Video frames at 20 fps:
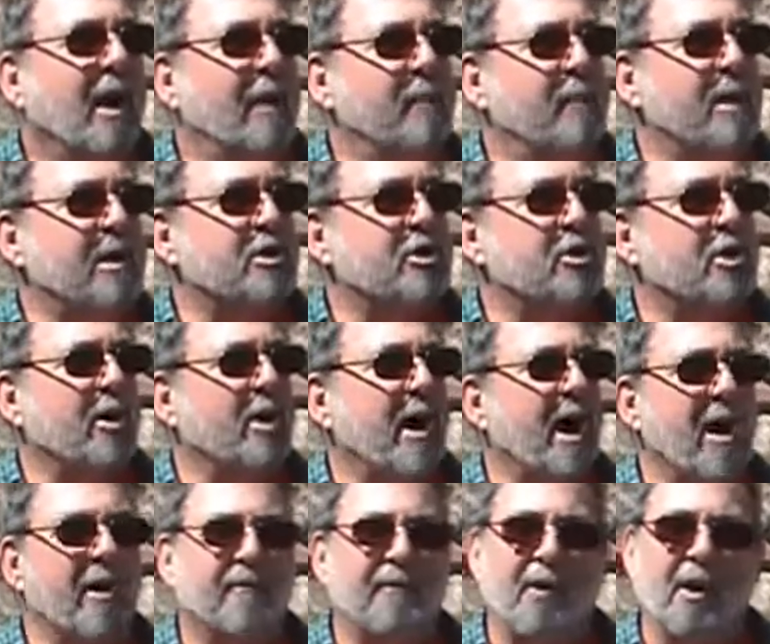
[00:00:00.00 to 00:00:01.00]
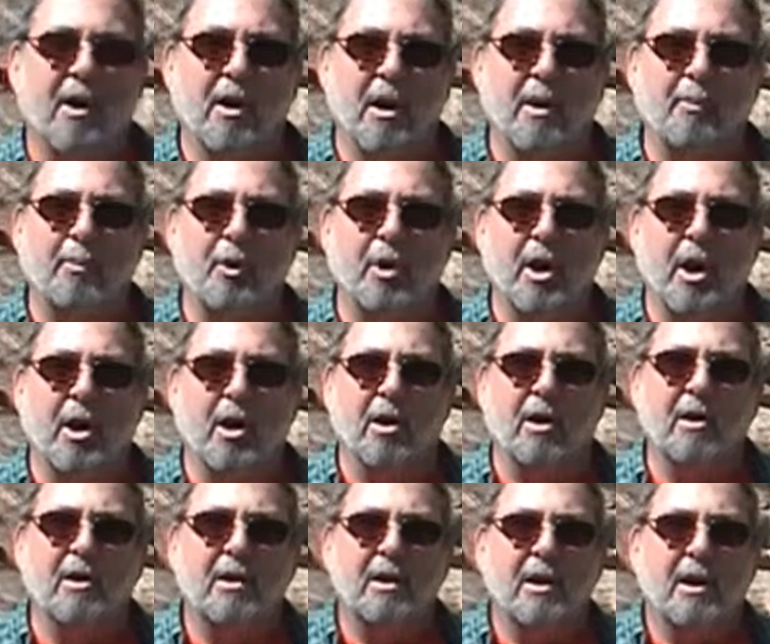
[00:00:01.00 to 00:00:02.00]
I'm not sure how far up we
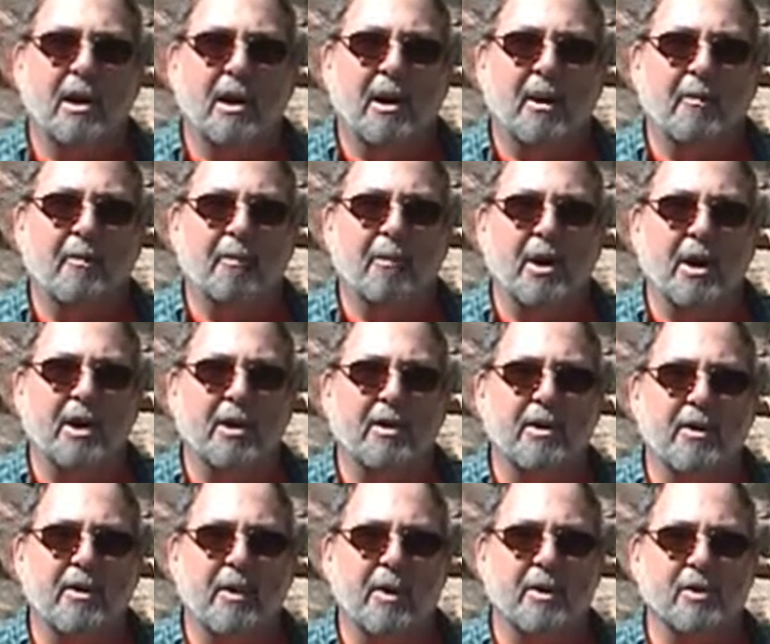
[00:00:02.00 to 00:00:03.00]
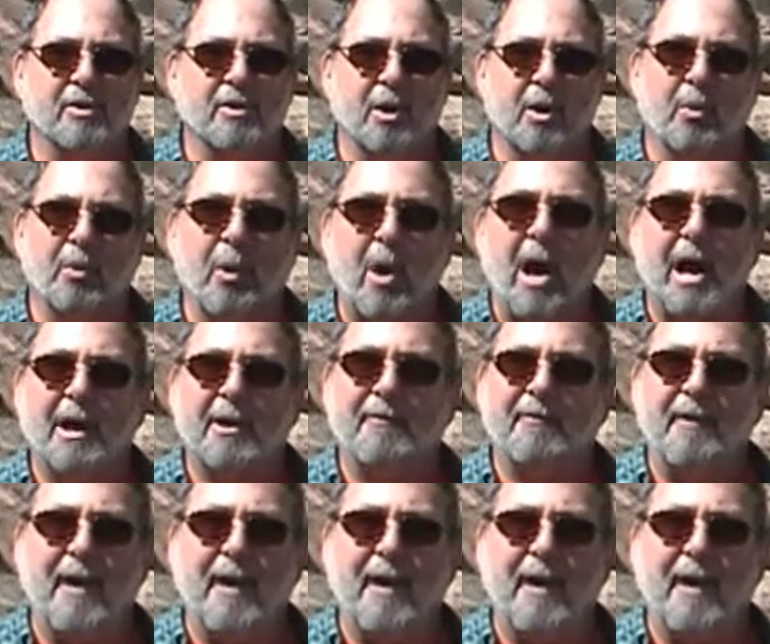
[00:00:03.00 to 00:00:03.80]
are, but there's a rock